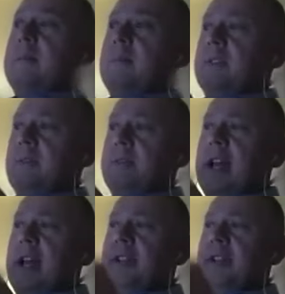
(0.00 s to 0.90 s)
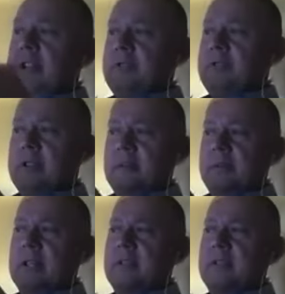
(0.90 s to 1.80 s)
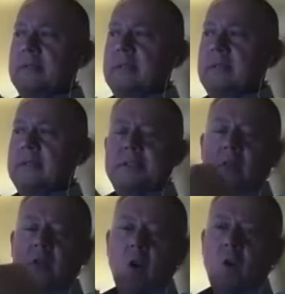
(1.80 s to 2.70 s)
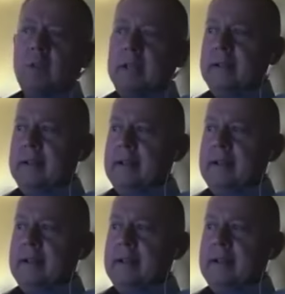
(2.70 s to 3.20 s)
THC triggers release of acetylcholine